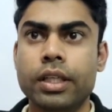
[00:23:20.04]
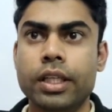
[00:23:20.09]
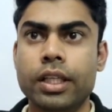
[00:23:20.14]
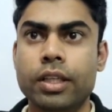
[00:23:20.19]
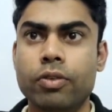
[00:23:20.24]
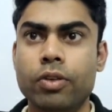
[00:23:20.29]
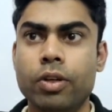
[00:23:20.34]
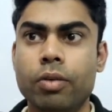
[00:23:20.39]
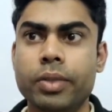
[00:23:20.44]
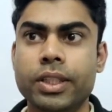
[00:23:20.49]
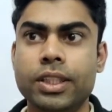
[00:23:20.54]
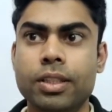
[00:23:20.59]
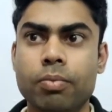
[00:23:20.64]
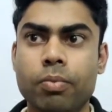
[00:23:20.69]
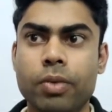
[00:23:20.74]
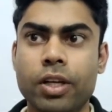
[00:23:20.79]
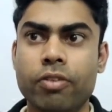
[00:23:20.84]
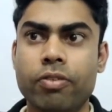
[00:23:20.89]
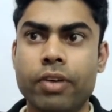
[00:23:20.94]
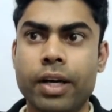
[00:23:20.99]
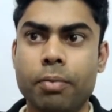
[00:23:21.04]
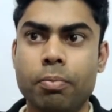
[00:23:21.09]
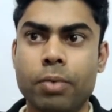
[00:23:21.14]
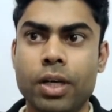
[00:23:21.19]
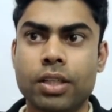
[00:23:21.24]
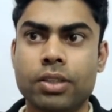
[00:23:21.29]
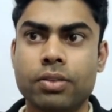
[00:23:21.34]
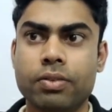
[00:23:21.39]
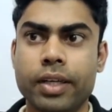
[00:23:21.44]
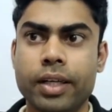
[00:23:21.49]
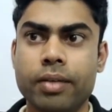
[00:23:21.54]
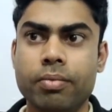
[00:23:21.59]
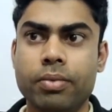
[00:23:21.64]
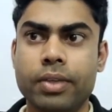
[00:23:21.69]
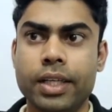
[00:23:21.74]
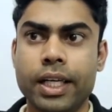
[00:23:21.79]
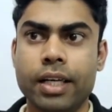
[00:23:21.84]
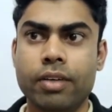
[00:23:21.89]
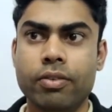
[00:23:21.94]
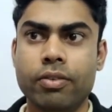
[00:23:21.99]
It will be simply 5 plus
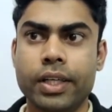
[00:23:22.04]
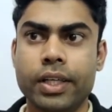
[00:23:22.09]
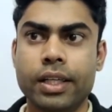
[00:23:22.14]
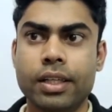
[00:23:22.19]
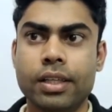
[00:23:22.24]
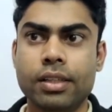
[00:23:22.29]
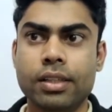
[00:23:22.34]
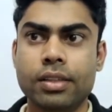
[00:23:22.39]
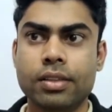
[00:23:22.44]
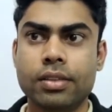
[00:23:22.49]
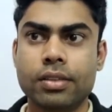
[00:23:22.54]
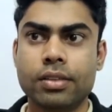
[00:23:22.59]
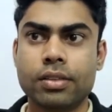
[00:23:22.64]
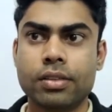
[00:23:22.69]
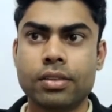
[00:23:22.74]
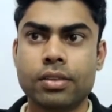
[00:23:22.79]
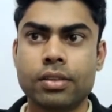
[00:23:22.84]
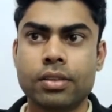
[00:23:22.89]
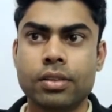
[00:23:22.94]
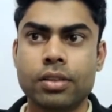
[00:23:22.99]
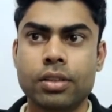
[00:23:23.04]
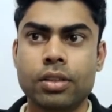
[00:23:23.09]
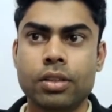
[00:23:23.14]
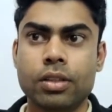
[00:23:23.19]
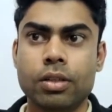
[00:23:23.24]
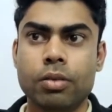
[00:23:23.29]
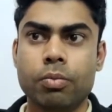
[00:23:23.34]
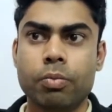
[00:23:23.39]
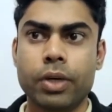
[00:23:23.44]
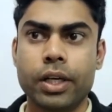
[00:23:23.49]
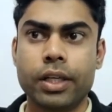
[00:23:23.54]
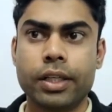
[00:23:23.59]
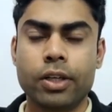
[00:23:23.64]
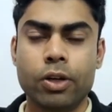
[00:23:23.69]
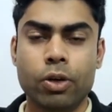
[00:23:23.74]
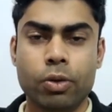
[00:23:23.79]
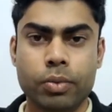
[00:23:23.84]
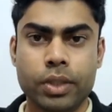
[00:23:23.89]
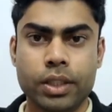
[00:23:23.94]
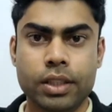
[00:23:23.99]
5, 10 vehicles per
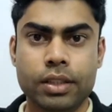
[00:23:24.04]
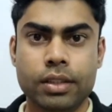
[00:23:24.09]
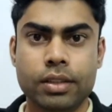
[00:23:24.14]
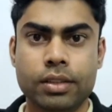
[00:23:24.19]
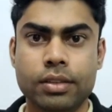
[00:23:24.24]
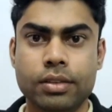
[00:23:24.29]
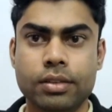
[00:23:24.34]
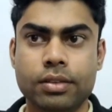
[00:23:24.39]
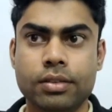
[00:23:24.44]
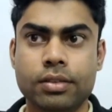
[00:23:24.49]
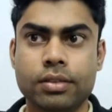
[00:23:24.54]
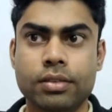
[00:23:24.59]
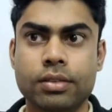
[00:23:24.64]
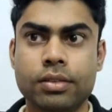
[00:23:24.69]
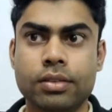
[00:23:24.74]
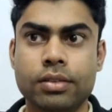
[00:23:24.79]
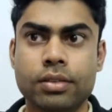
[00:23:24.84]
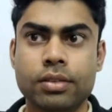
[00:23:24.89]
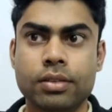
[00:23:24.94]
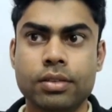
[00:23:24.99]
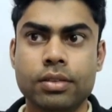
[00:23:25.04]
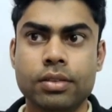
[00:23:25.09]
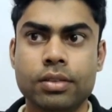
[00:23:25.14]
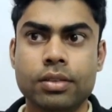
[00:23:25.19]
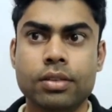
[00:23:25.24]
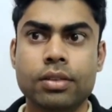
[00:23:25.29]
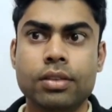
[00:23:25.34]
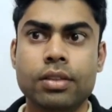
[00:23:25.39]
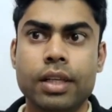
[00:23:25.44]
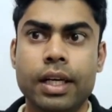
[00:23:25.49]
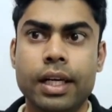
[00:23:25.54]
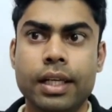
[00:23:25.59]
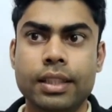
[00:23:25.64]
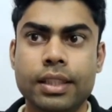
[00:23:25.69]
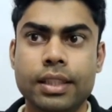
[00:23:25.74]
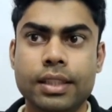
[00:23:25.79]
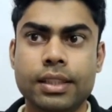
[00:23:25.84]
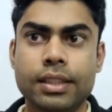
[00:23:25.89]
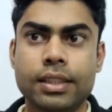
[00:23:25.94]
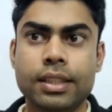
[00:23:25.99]
kilometer. And
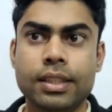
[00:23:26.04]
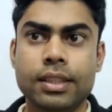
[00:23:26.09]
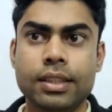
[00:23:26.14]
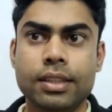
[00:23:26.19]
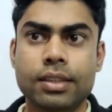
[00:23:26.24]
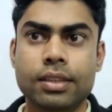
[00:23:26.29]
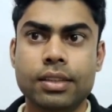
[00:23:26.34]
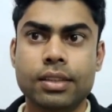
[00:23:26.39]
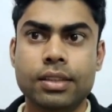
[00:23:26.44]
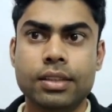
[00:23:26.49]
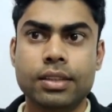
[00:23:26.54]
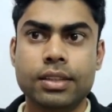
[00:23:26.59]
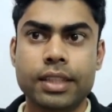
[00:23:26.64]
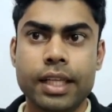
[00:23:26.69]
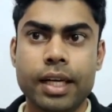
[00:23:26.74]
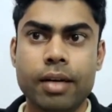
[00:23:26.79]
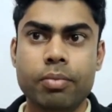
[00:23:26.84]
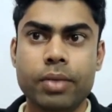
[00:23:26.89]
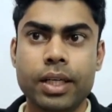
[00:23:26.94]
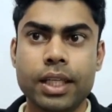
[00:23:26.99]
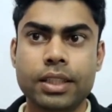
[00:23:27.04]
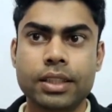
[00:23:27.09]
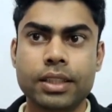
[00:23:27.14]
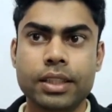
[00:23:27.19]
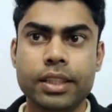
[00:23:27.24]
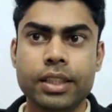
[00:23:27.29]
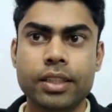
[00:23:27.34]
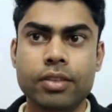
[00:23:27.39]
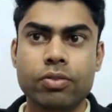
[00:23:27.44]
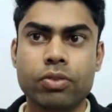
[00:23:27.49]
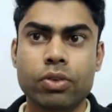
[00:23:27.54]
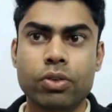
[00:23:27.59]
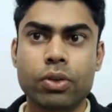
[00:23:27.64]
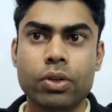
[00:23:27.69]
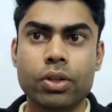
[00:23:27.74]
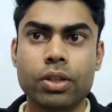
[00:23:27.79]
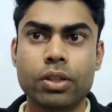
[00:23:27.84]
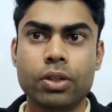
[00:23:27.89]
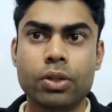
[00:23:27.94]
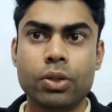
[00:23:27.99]
this is the jam density
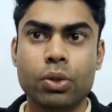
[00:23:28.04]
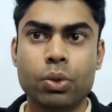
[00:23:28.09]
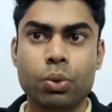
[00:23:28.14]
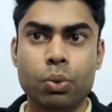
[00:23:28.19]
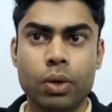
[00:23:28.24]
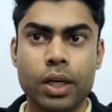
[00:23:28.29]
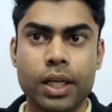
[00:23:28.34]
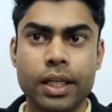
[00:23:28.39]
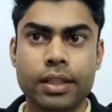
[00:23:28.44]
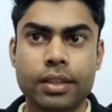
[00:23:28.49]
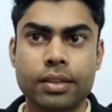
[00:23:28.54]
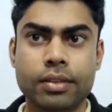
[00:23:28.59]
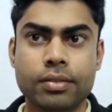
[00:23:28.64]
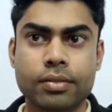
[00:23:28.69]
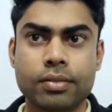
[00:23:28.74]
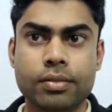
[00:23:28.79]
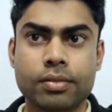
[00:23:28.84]
for 2 lane.